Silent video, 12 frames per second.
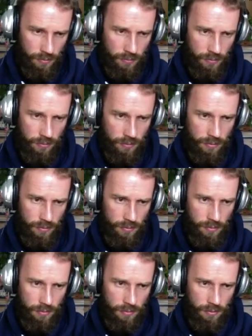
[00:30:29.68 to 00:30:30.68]

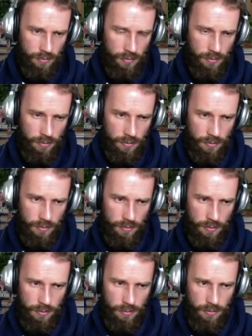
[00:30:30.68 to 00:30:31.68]

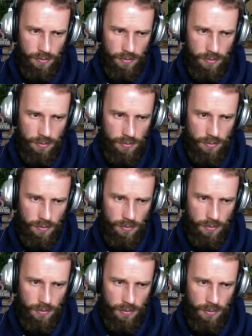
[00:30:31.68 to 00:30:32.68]

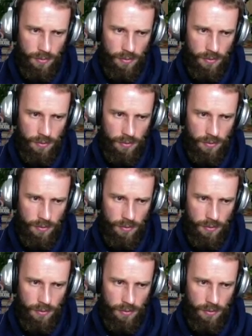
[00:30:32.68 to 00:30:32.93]
The person shown says nothing.